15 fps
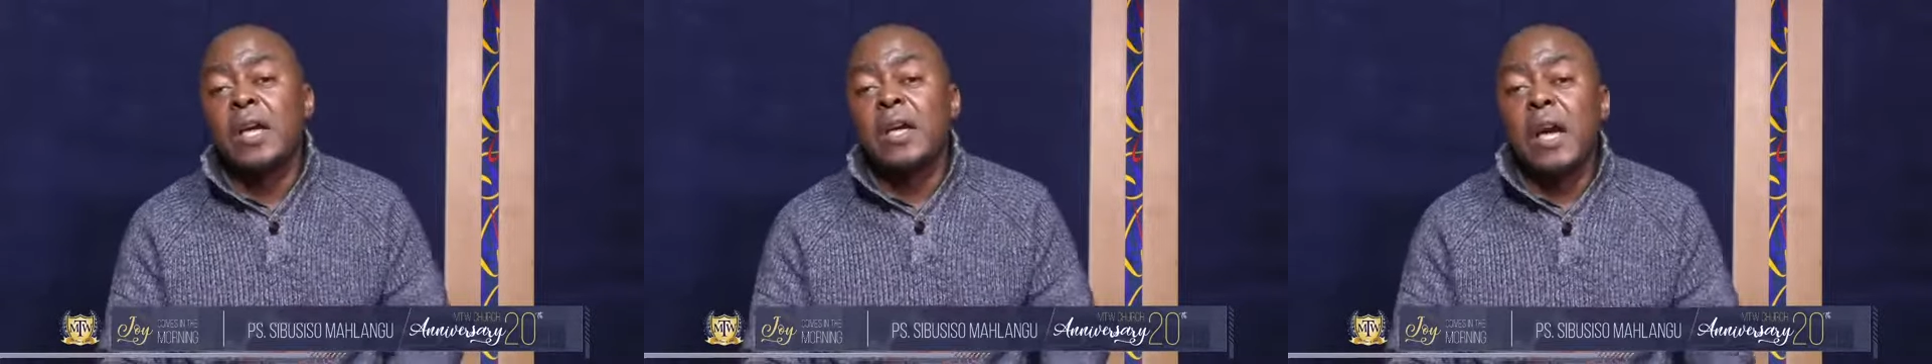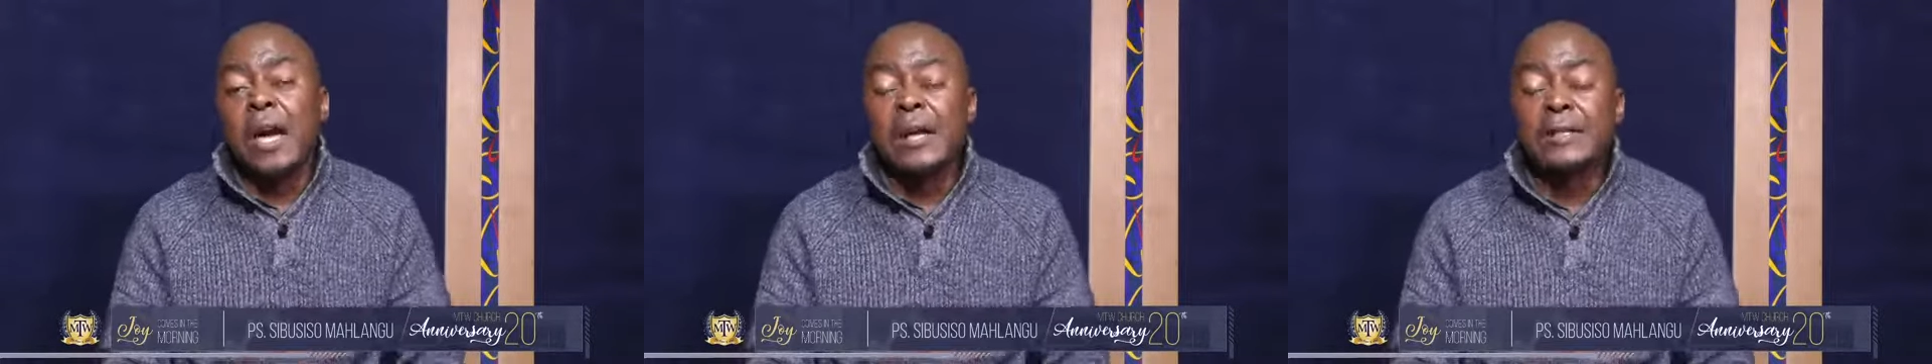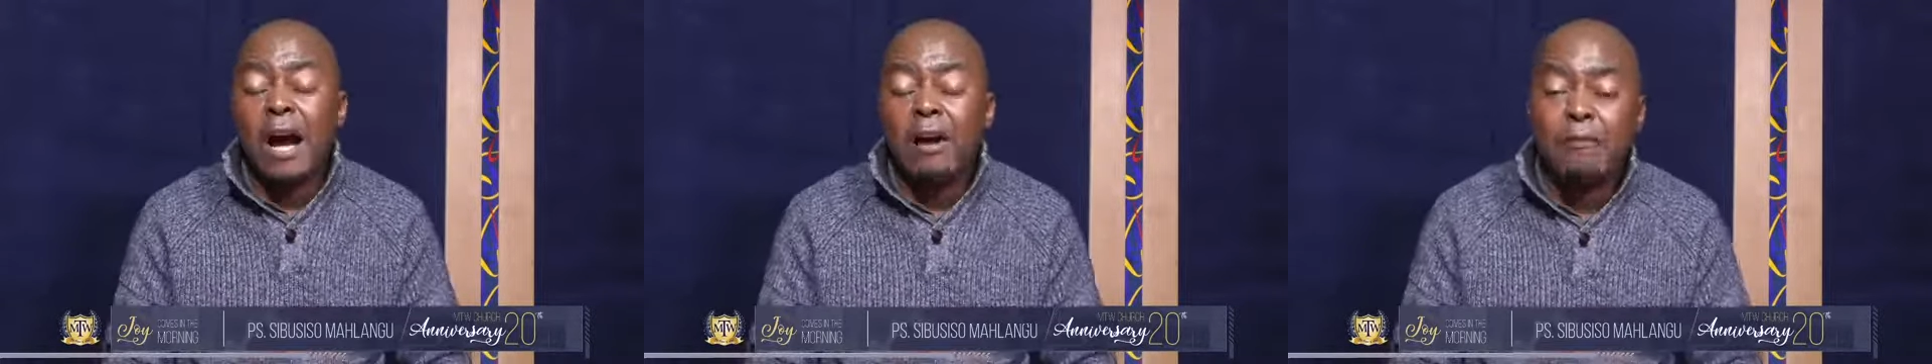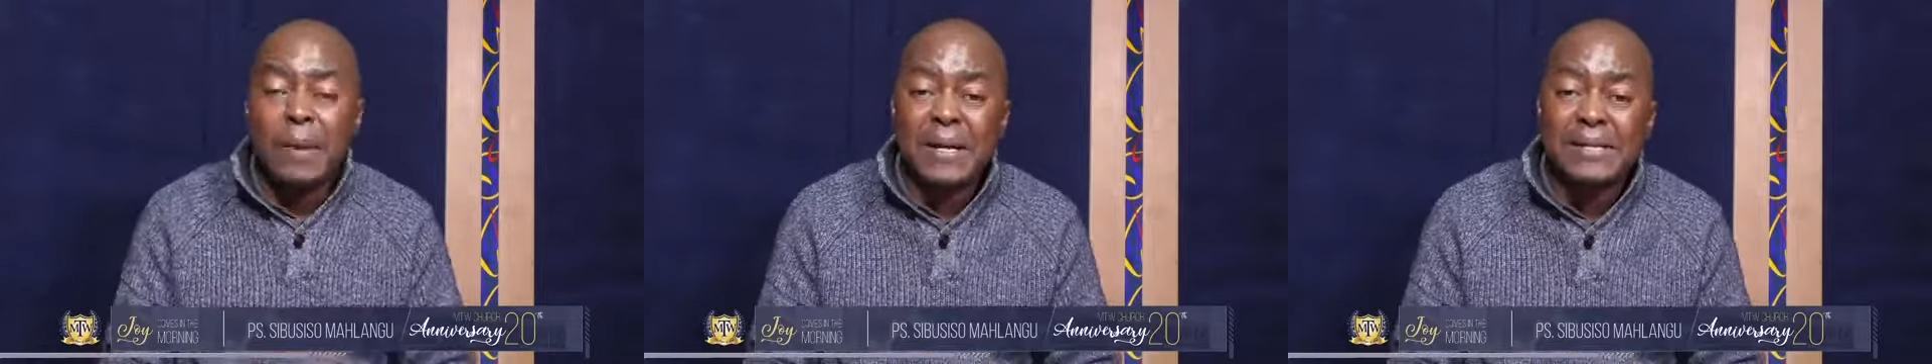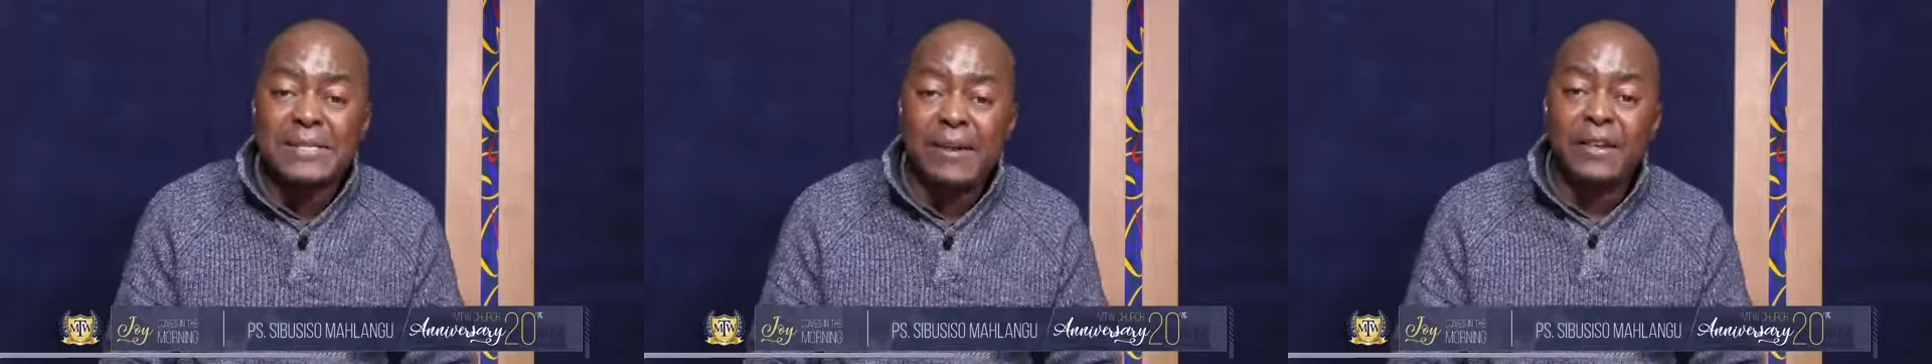at
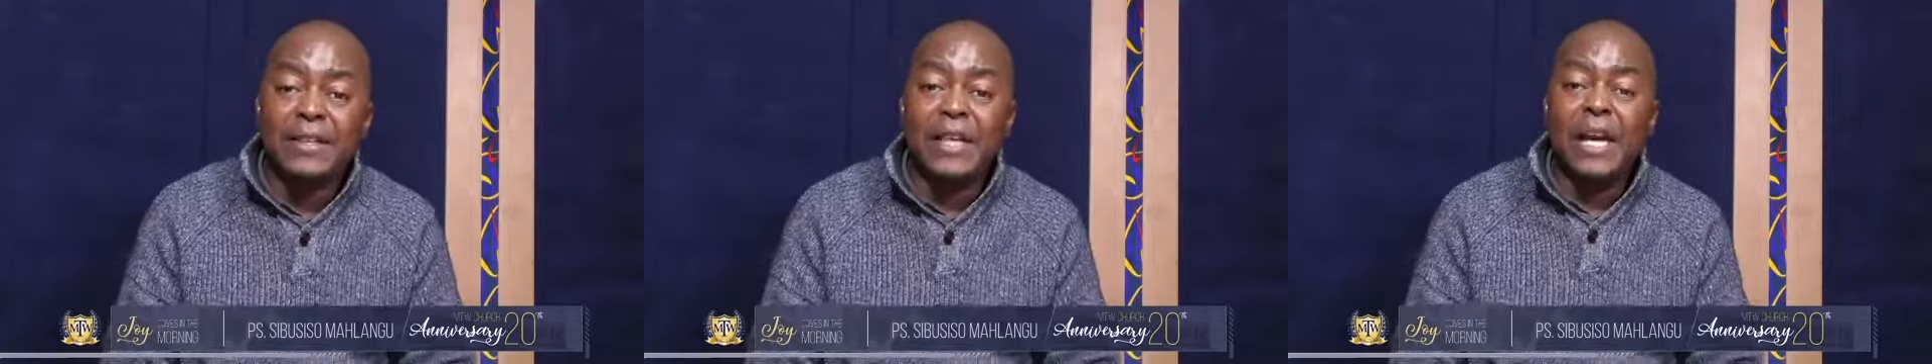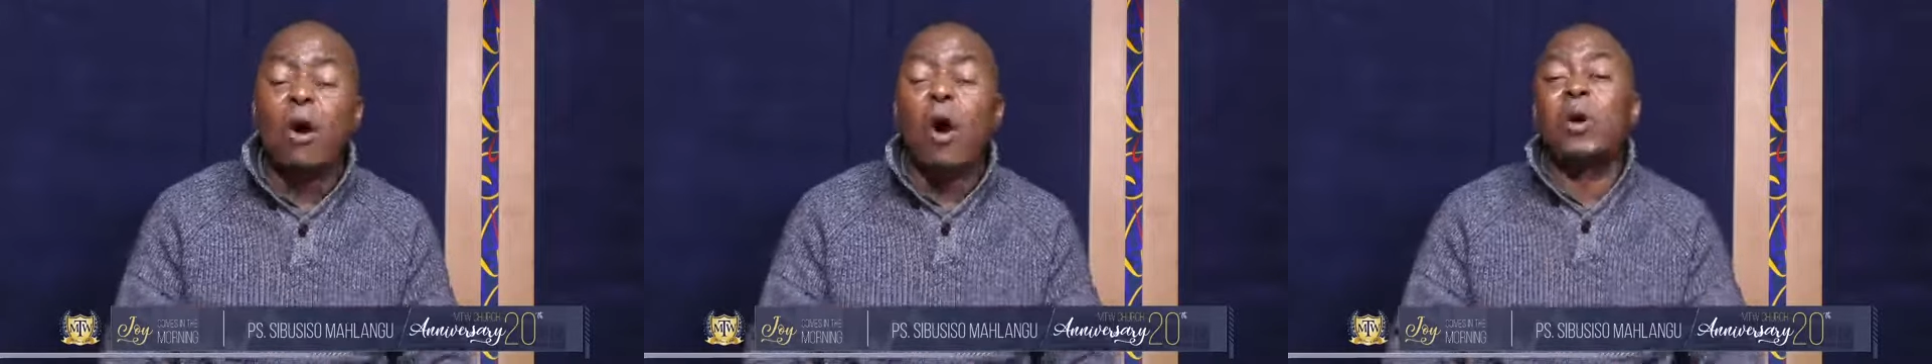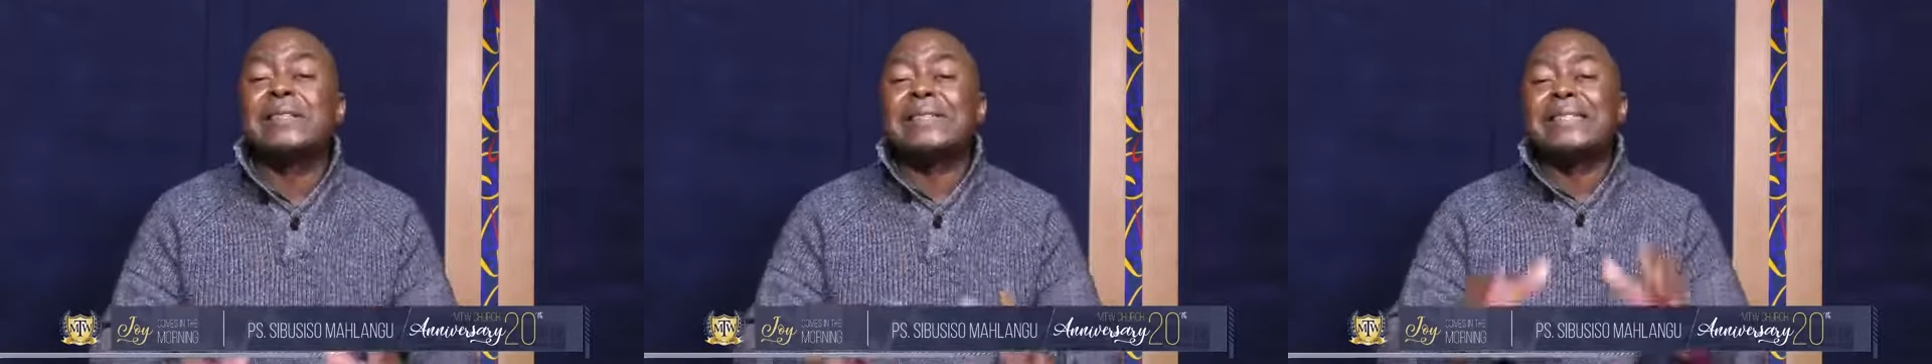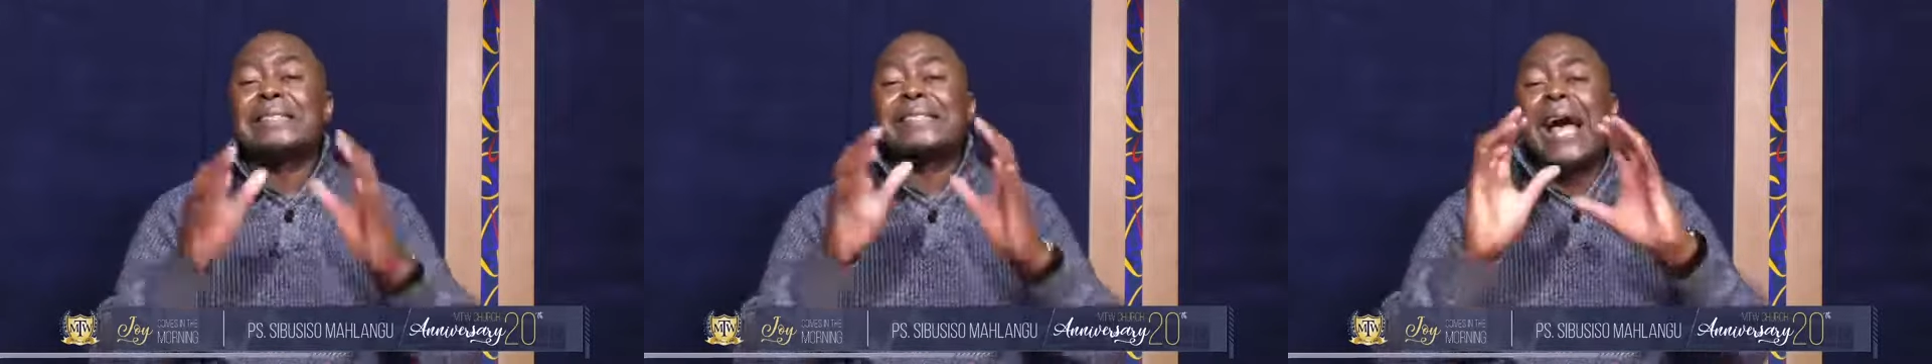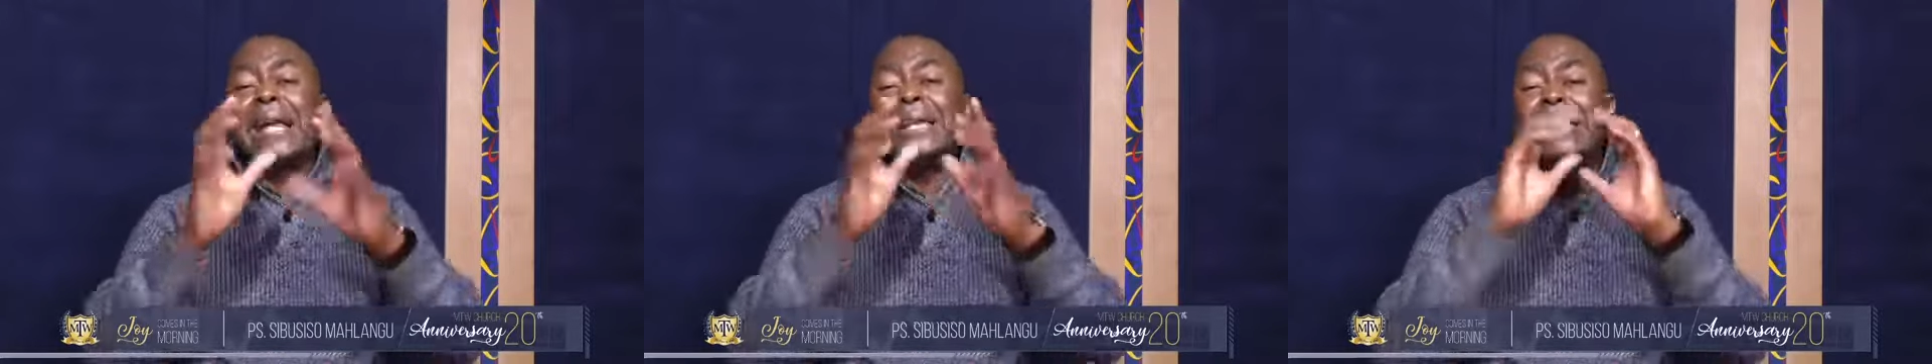7:30. Then on
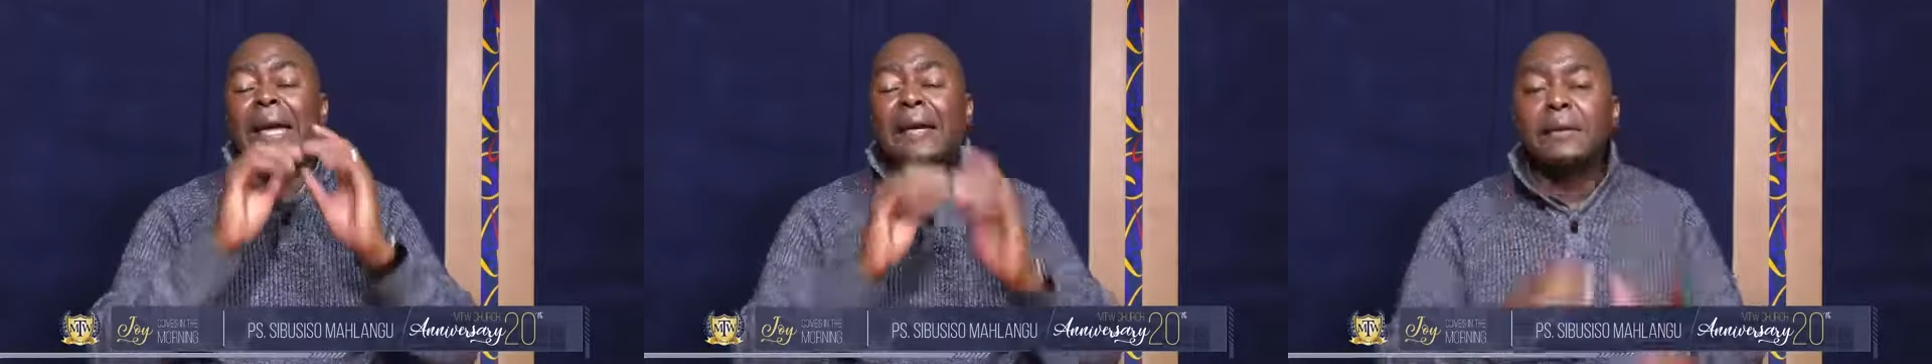Sunday,